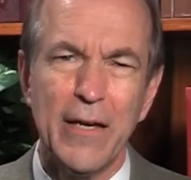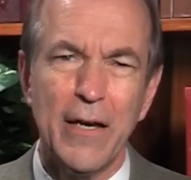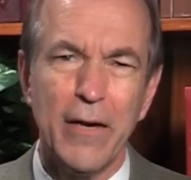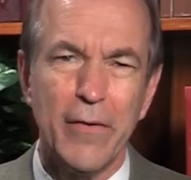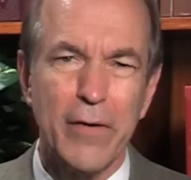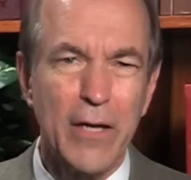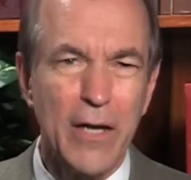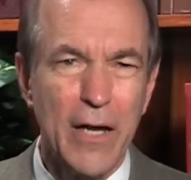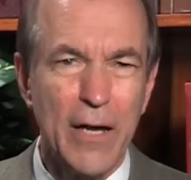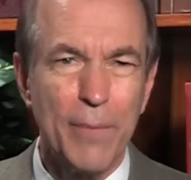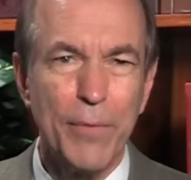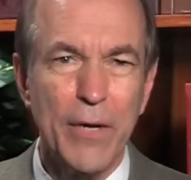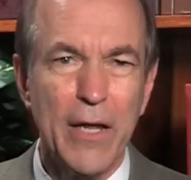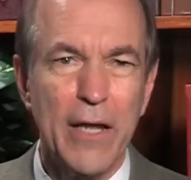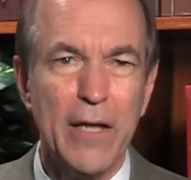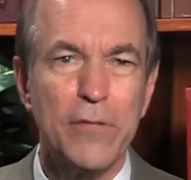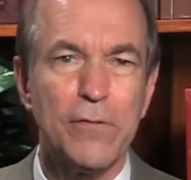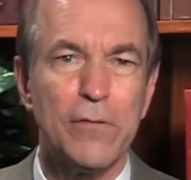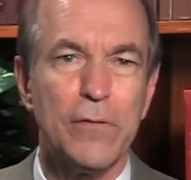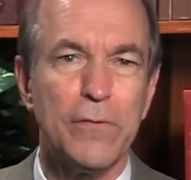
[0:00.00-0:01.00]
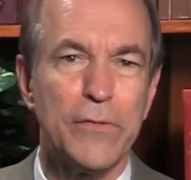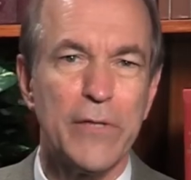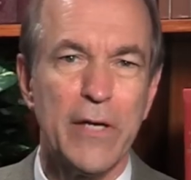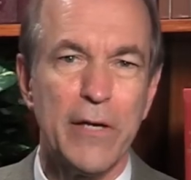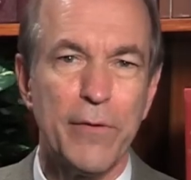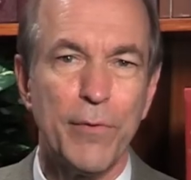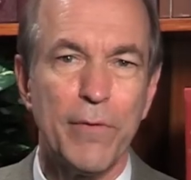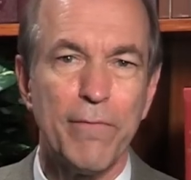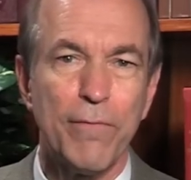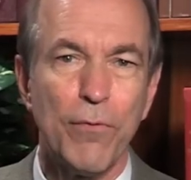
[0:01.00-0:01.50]
a comprehensive
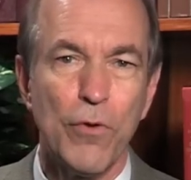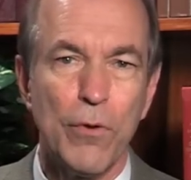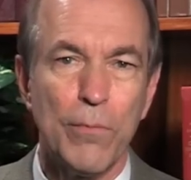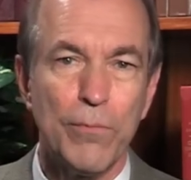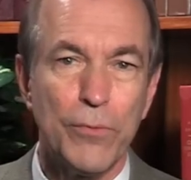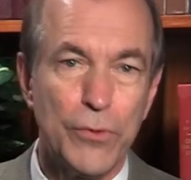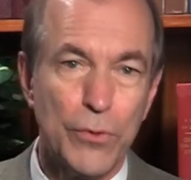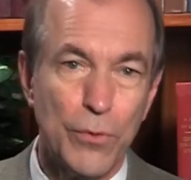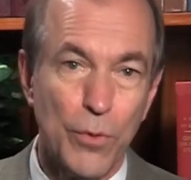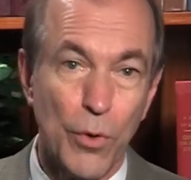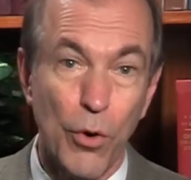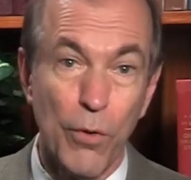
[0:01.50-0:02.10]
set of reforms to